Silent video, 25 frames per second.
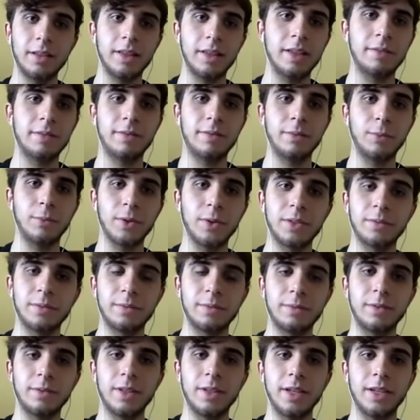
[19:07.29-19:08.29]
if it wasn't
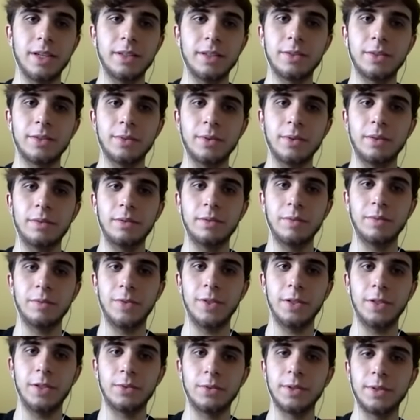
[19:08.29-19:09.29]
for that
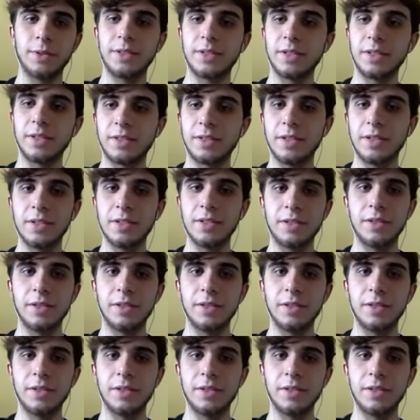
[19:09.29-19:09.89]
2015-2016